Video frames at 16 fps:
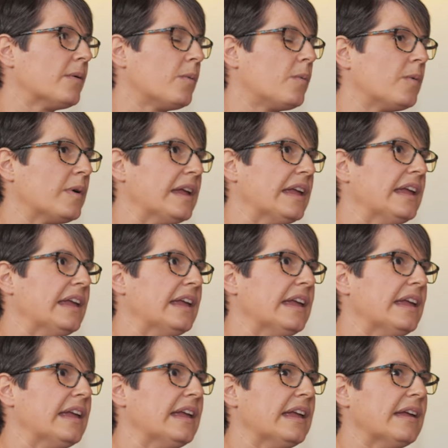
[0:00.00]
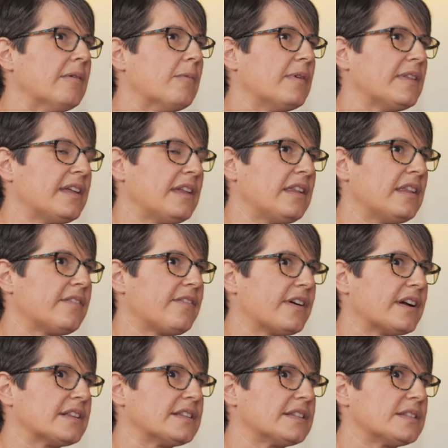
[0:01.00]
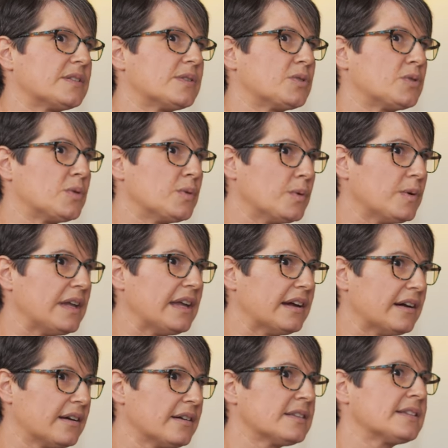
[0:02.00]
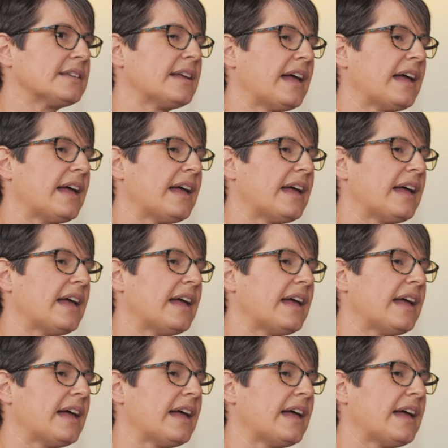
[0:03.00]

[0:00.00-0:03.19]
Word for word: Um, we, within the first two years,